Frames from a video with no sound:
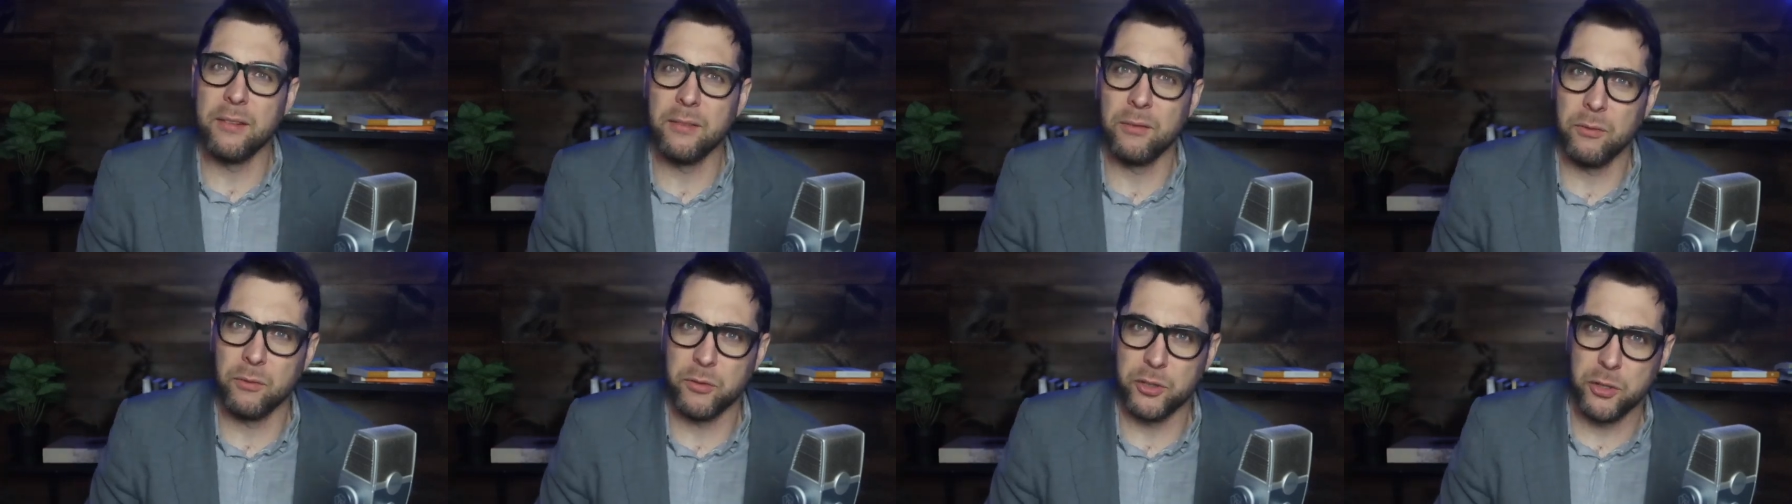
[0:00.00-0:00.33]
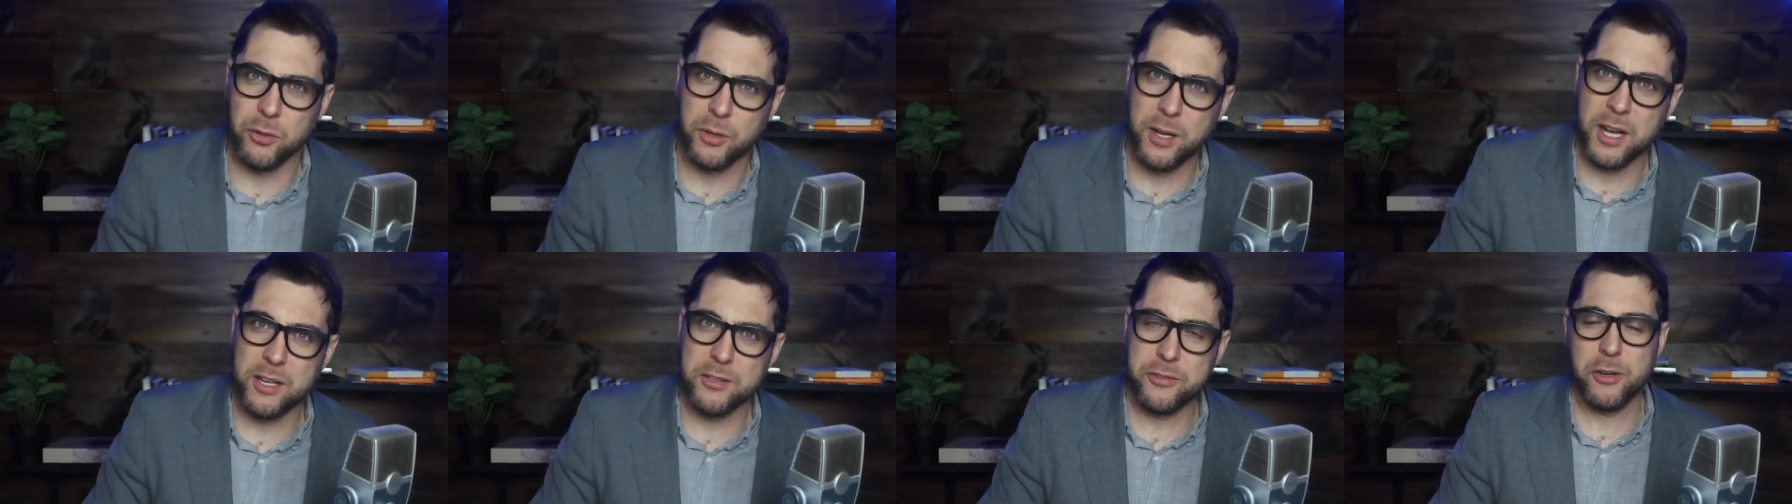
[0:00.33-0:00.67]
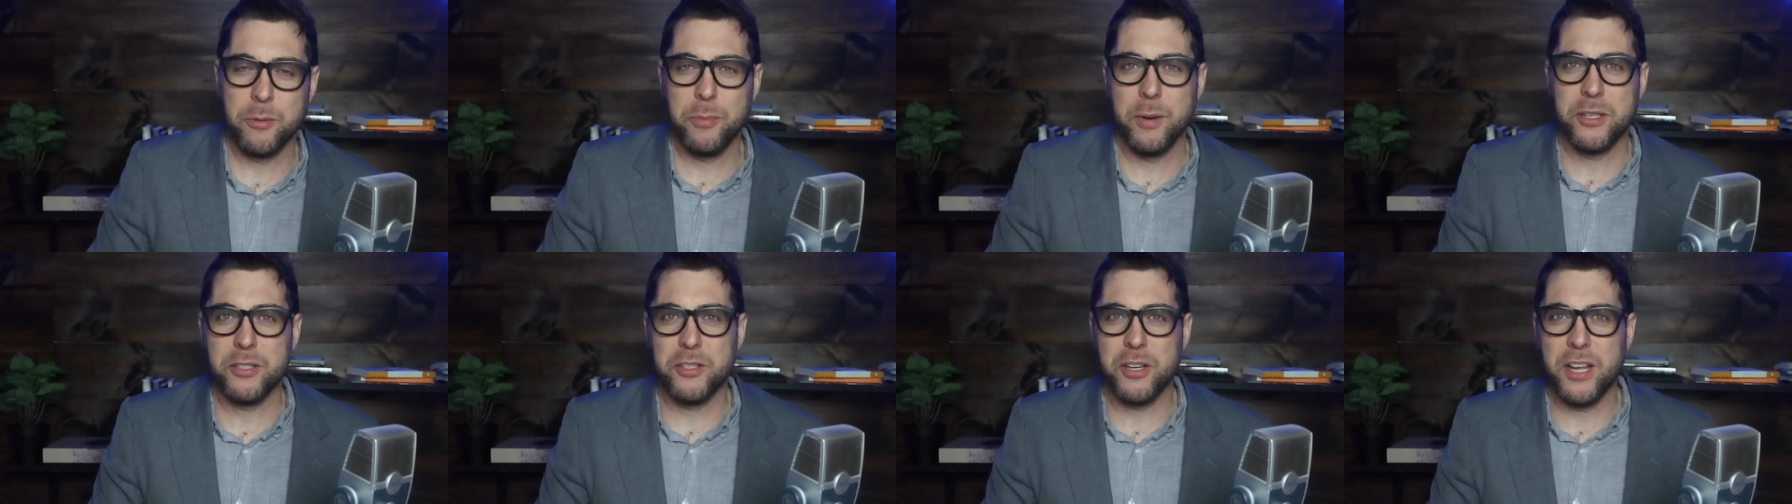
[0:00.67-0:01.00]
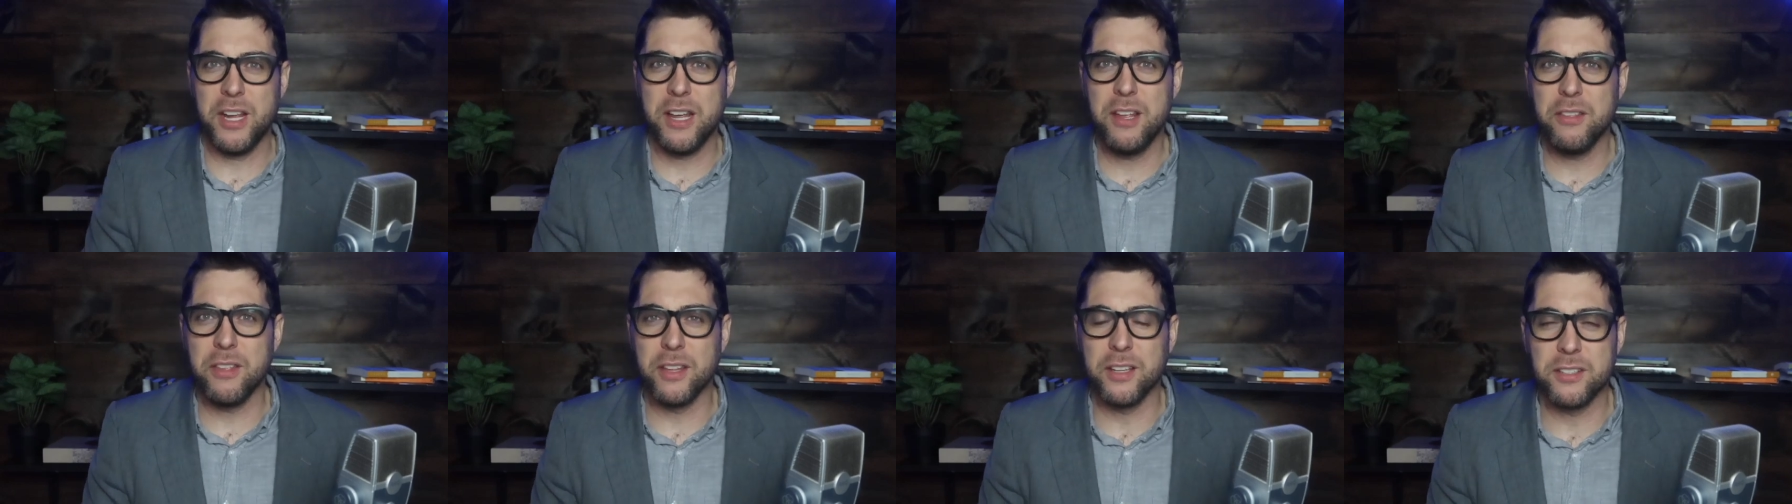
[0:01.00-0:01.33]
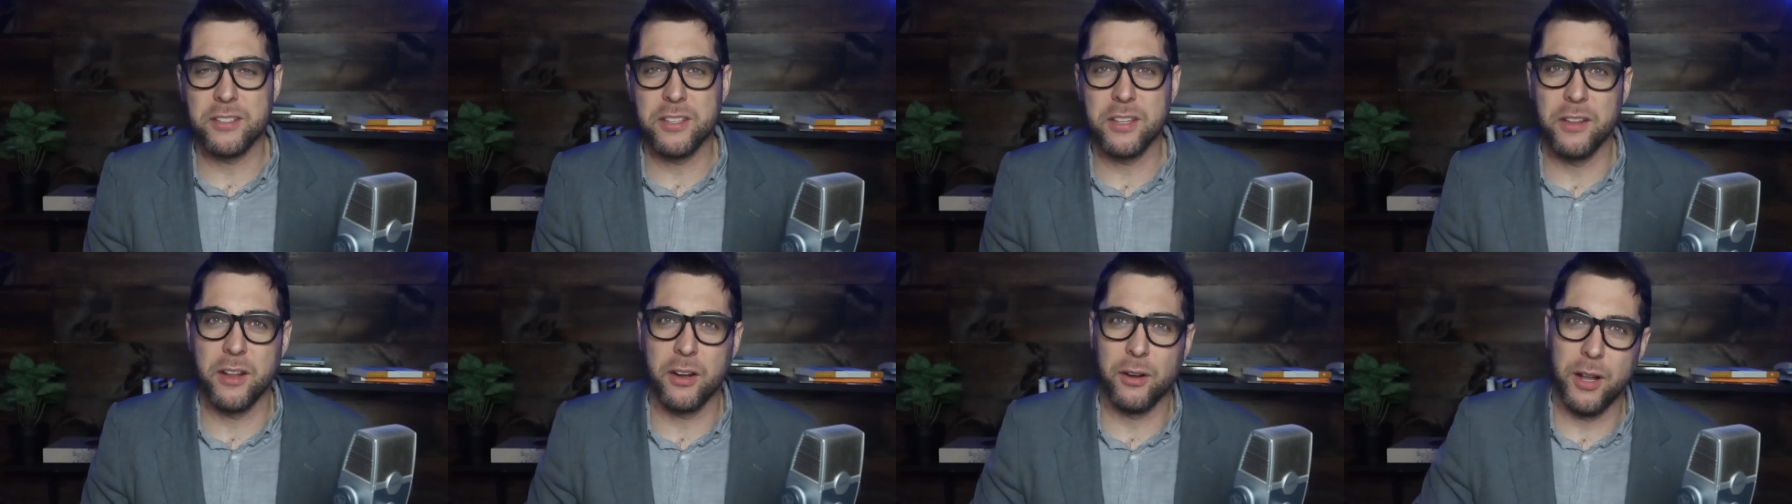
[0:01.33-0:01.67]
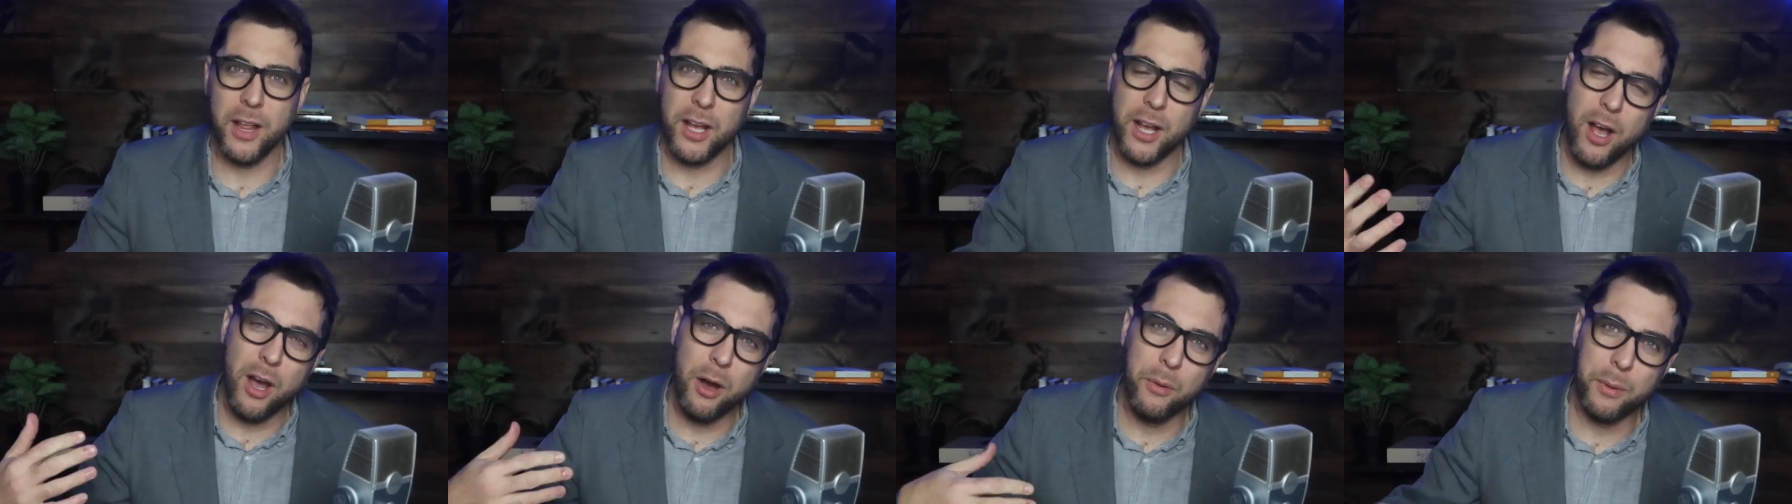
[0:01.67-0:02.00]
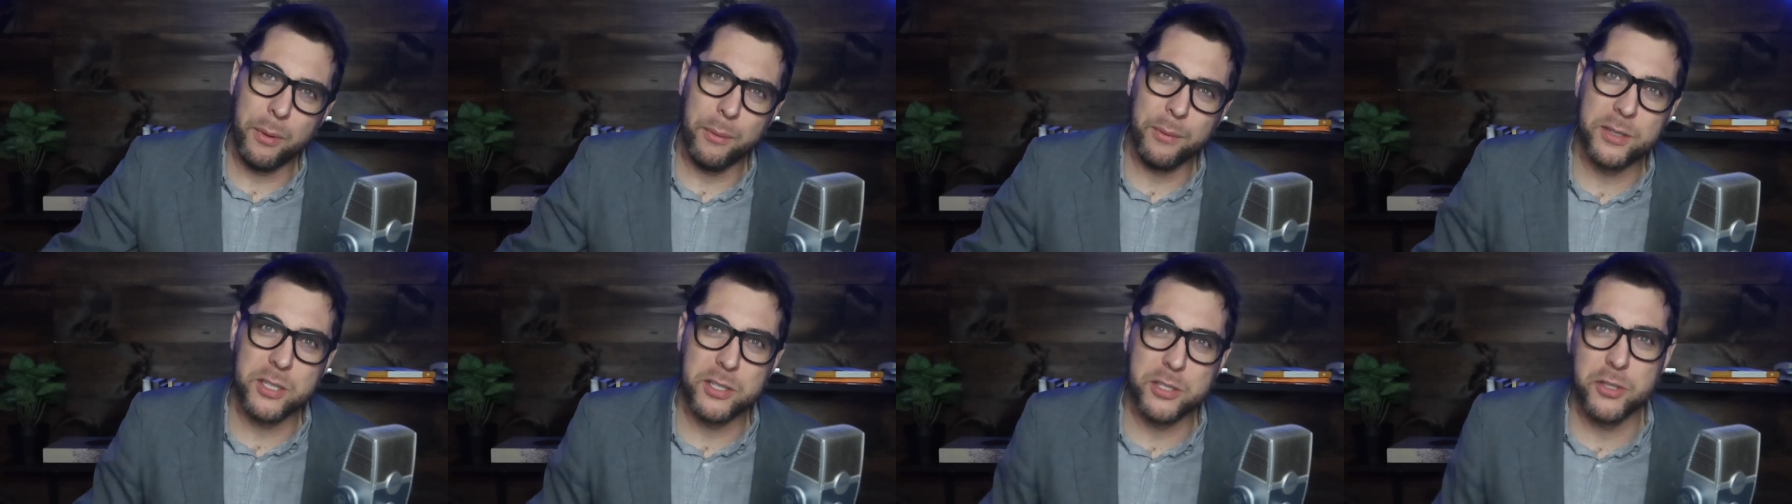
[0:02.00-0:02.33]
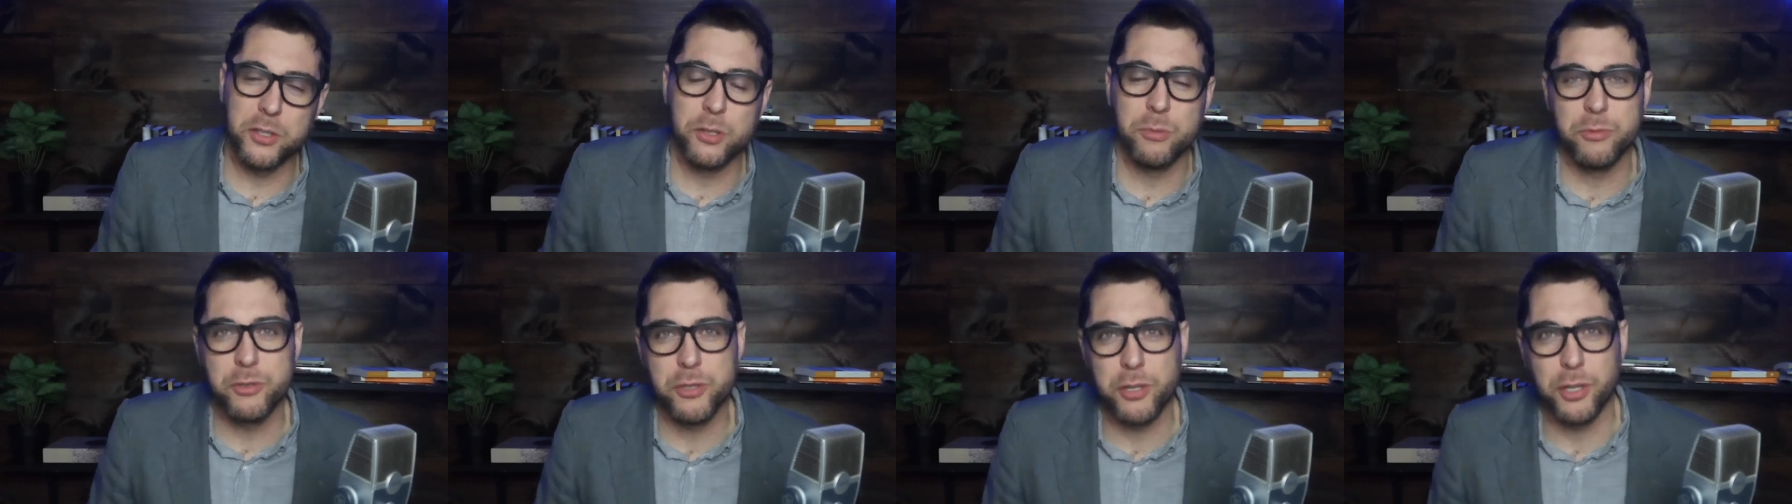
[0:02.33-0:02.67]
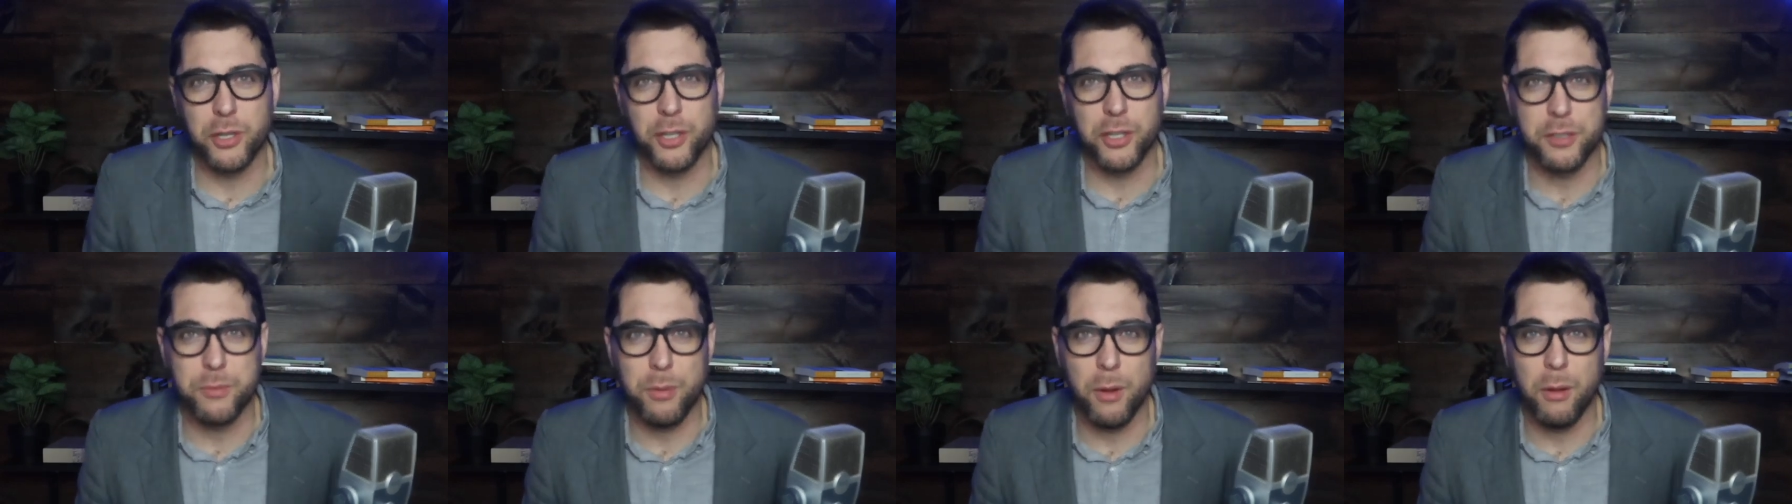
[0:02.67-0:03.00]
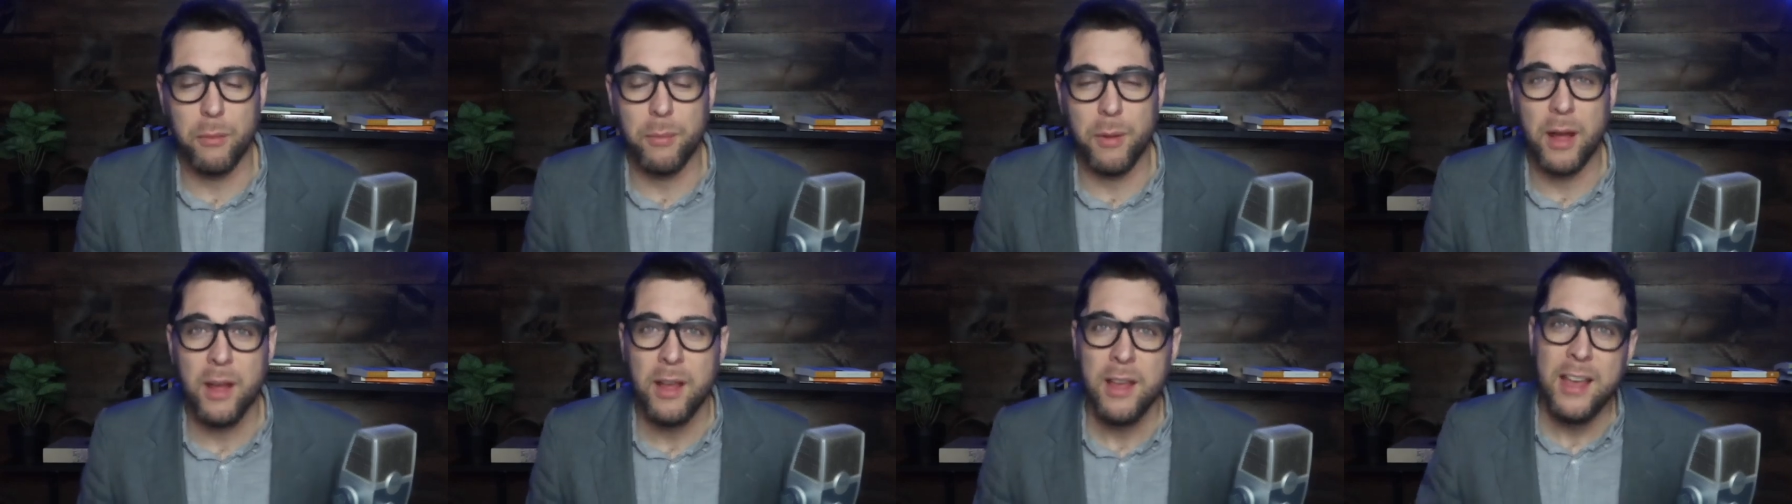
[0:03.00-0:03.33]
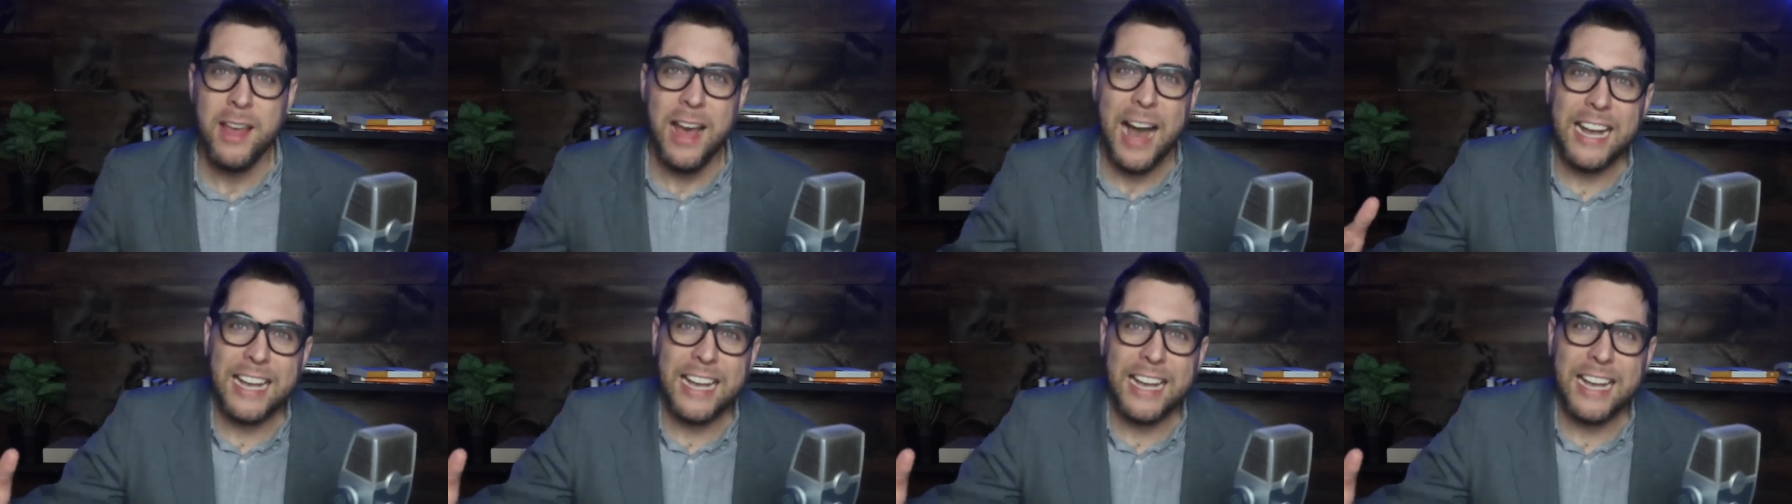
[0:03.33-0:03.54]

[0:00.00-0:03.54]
And you guys are a bunch of heathens. And they're like, oh, we went to Zoom Church, blah, blah, blah.